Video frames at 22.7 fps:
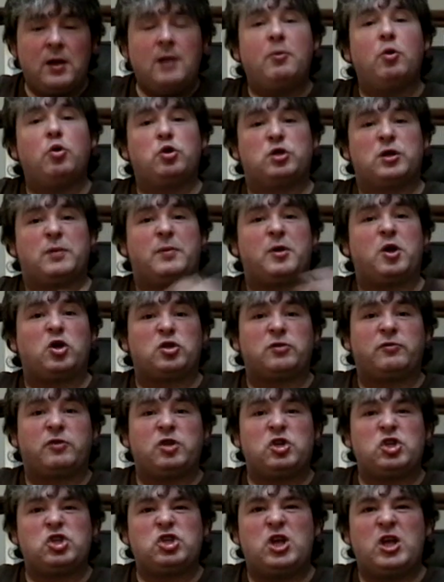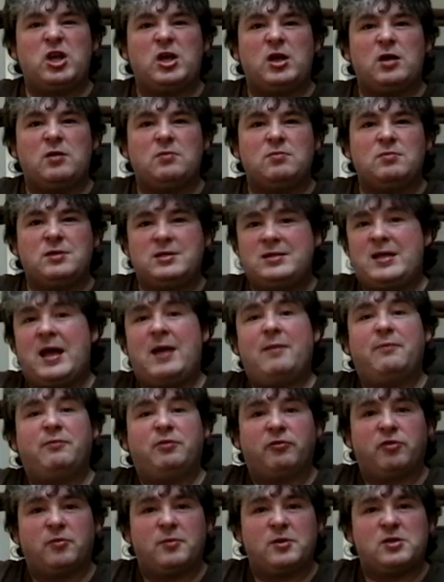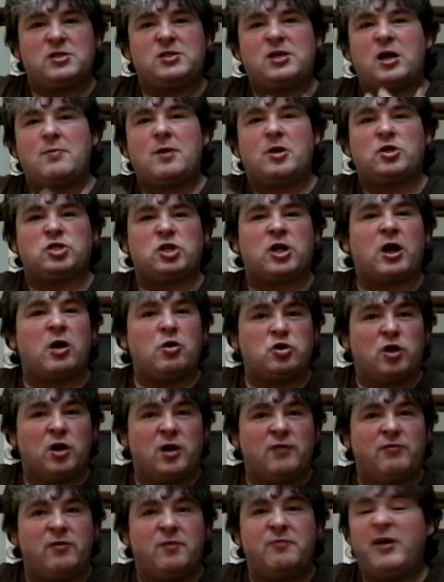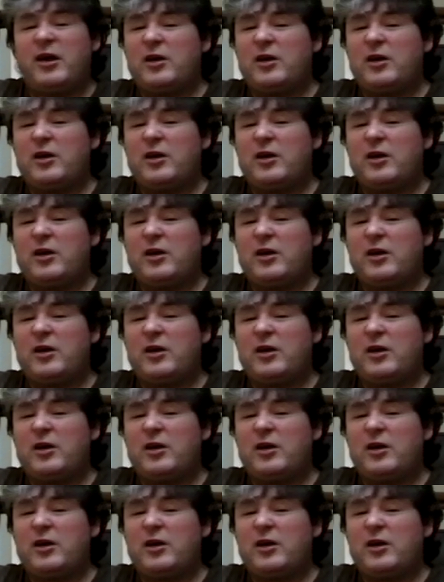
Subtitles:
but also because of the sheer depth of them and so much that goes on in them,